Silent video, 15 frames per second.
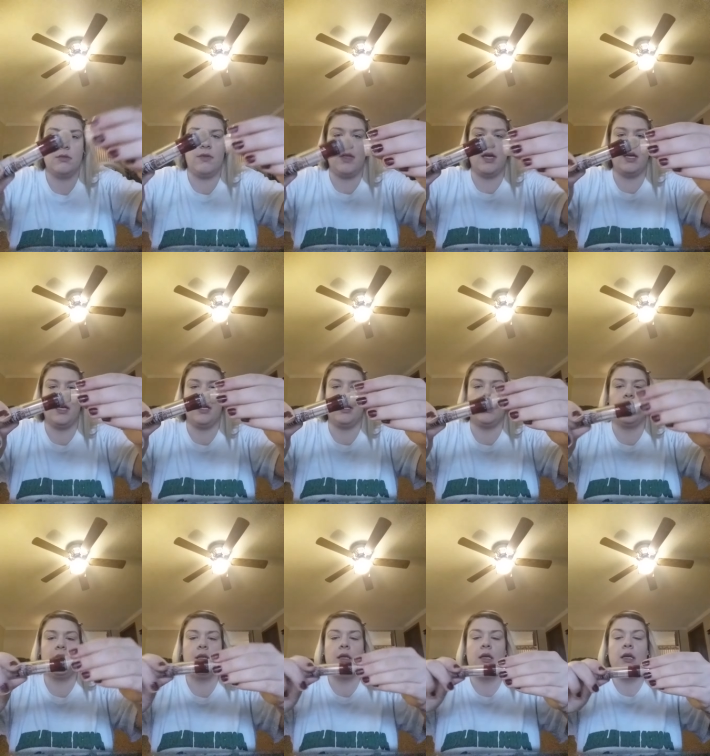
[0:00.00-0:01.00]
thing,
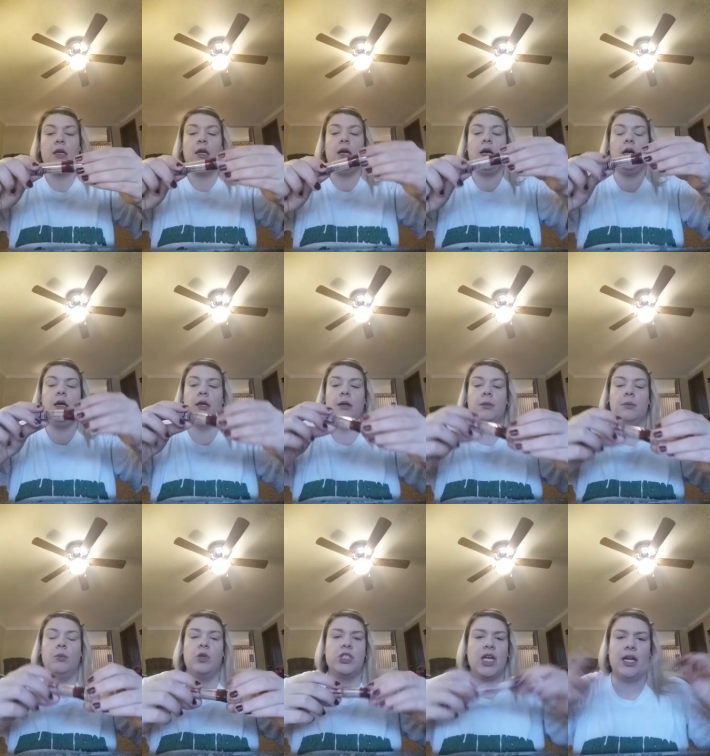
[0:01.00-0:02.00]

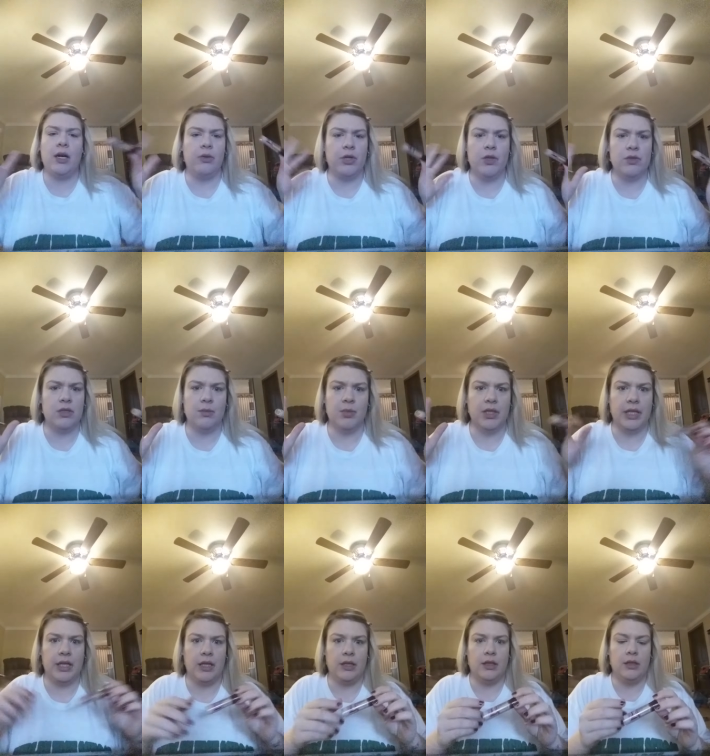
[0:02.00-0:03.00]
which I don't use to
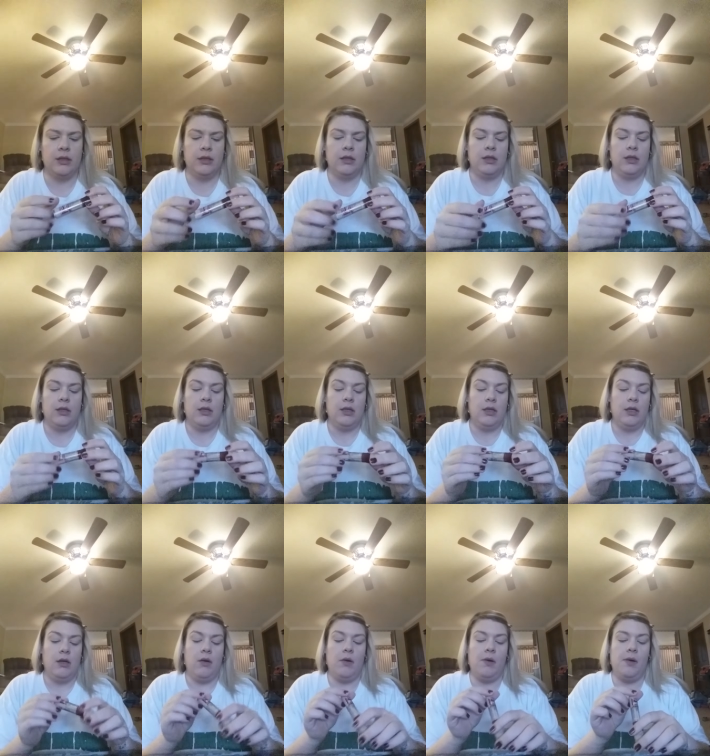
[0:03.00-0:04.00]
blend.
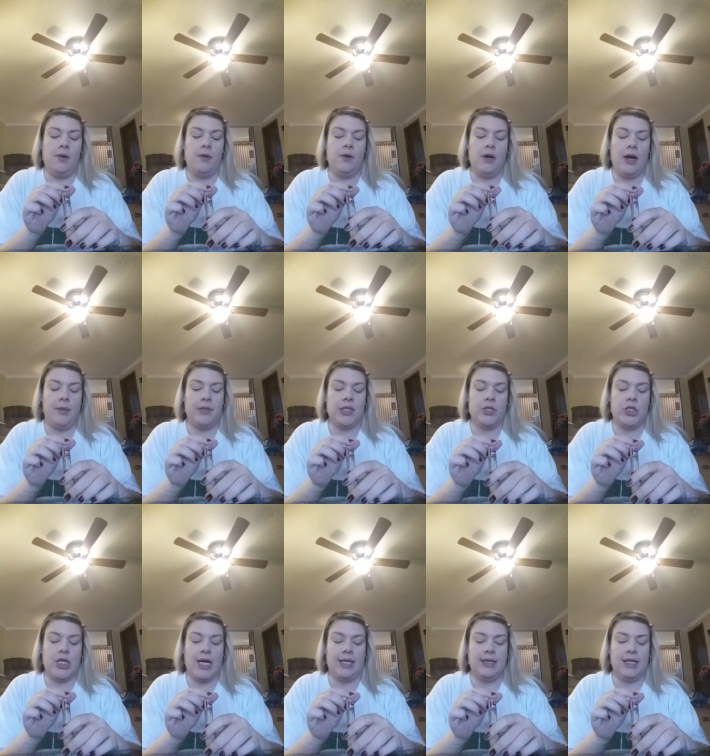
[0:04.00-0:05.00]
I'm in the
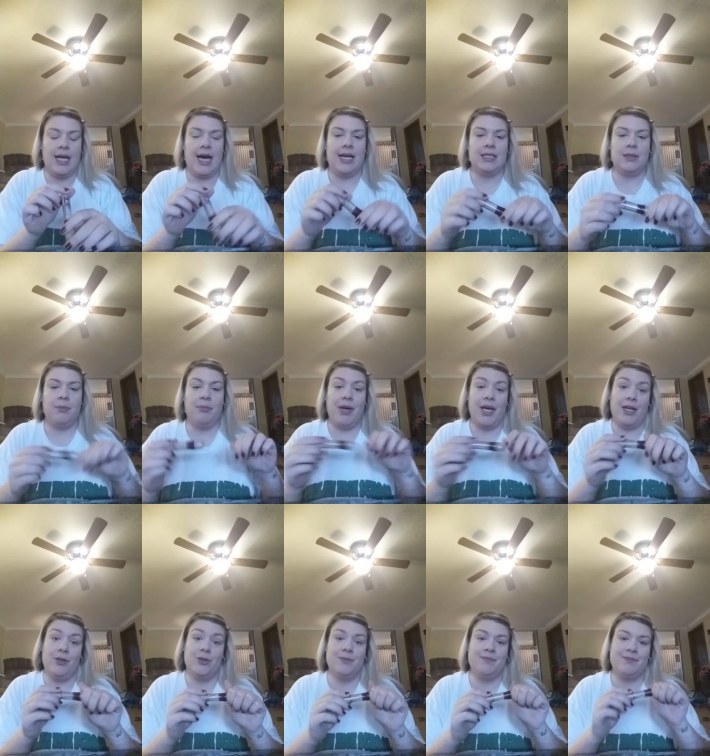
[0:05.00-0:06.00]
shade Light
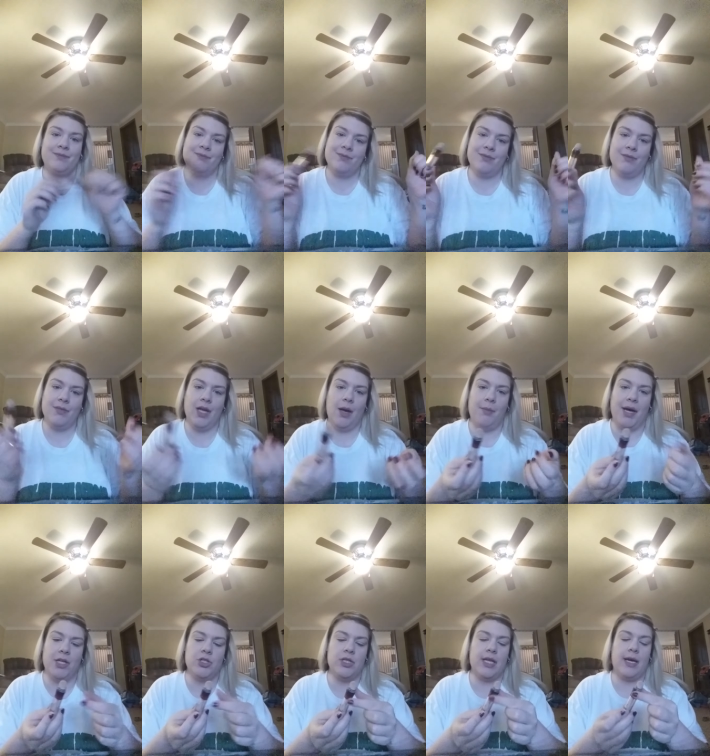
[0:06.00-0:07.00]
Pale.
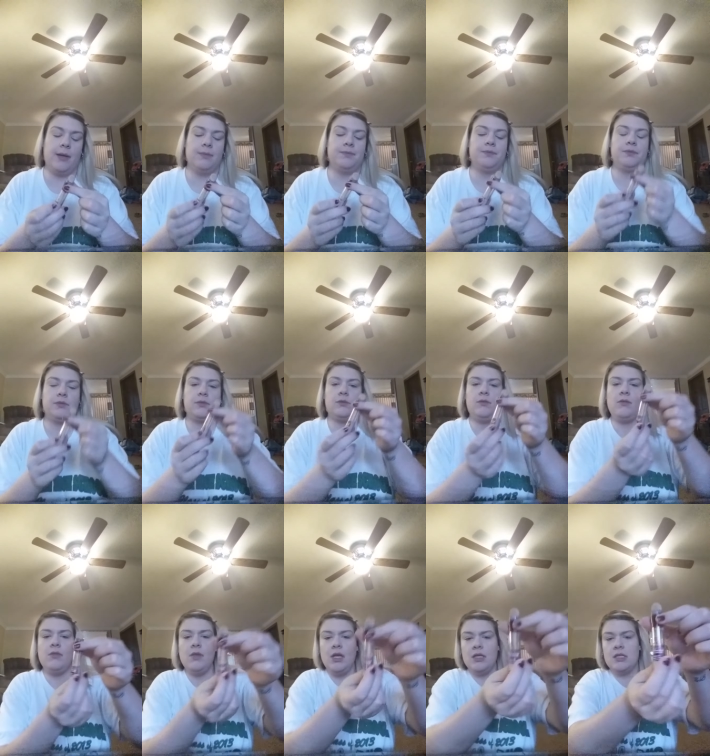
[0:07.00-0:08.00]
Imagine that.
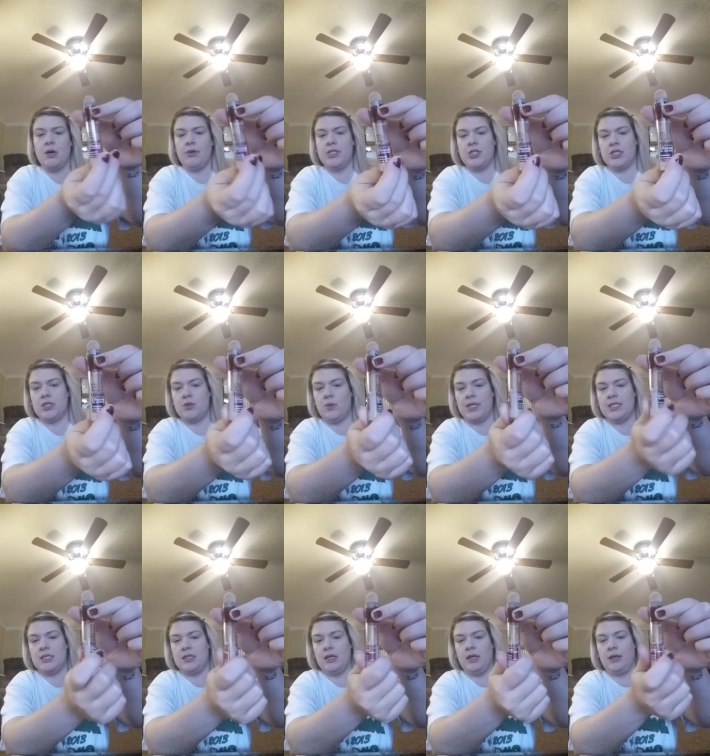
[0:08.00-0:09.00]
So it just
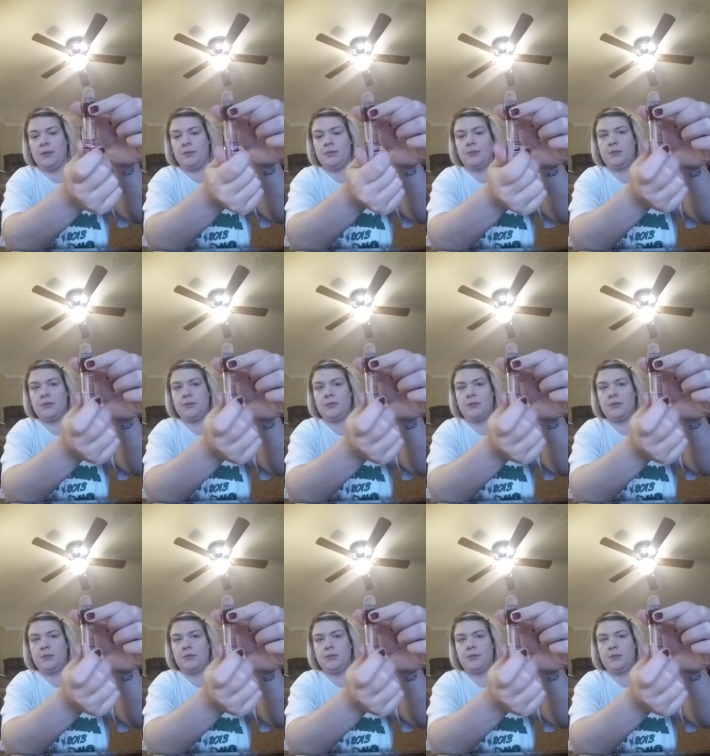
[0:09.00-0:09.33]
twists up